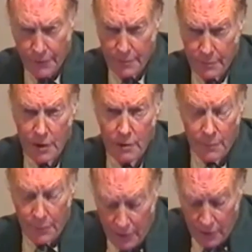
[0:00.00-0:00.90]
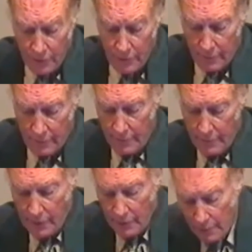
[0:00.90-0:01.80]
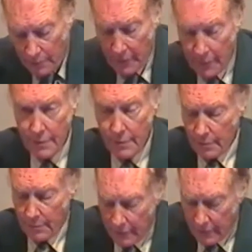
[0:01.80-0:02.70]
them cooperation, where all parties or both